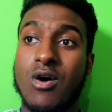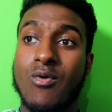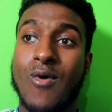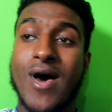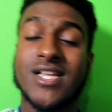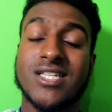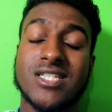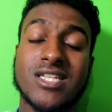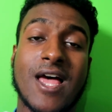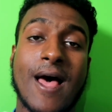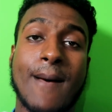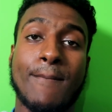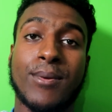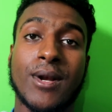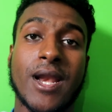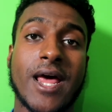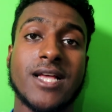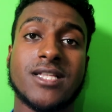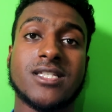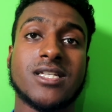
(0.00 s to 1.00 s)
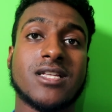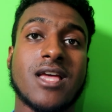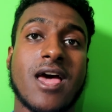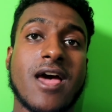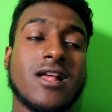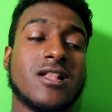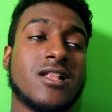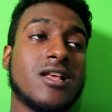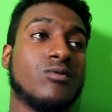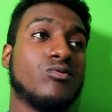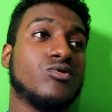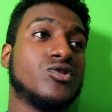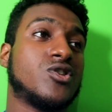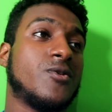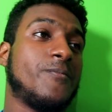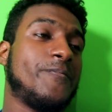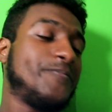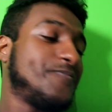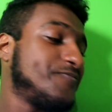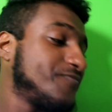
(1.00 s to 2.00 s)
West Ham played today, and it
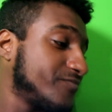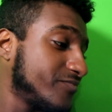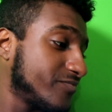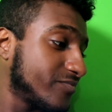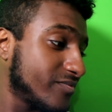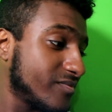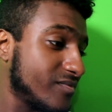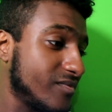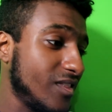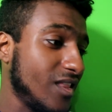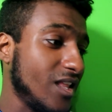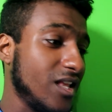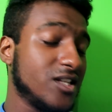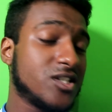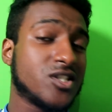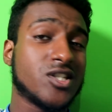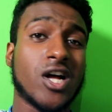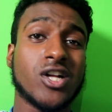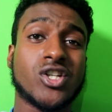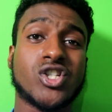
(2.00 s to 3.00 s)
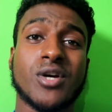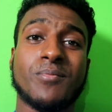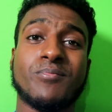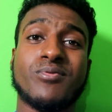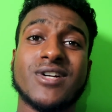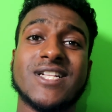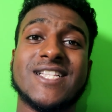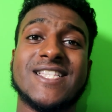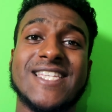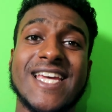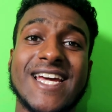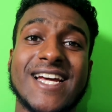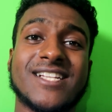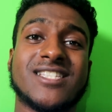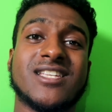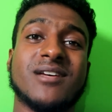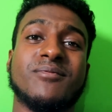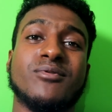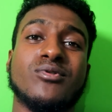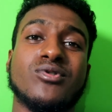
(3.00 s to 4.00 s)
was such a
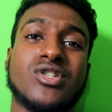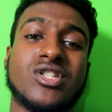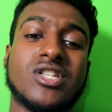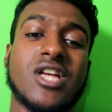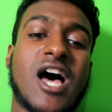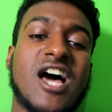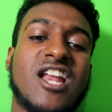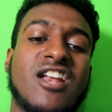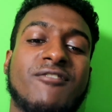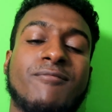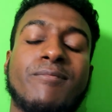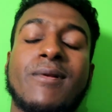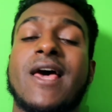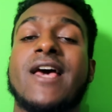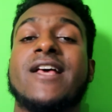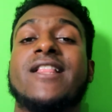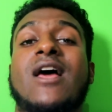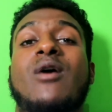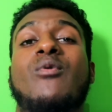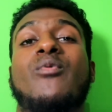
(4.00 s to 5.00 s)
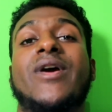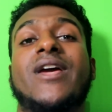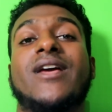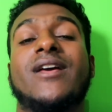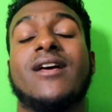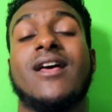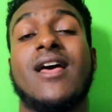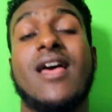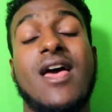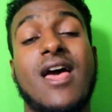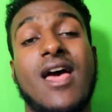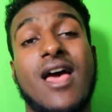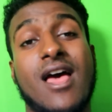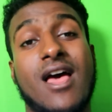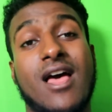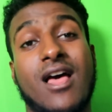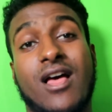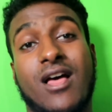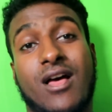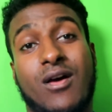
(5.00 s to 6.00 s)
predictable style of play that we
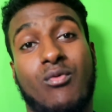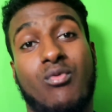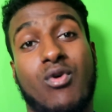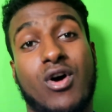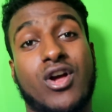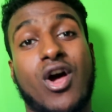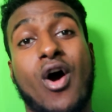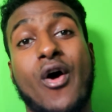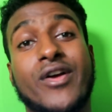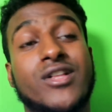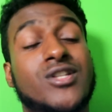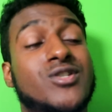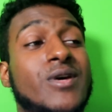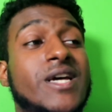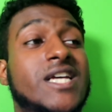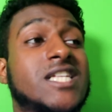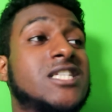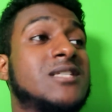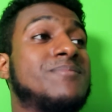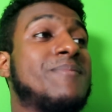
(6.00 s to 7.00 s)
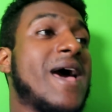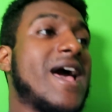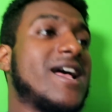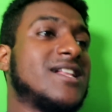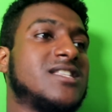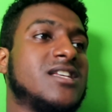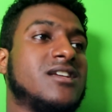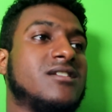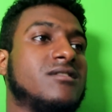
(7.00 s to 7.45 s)
were going to expect.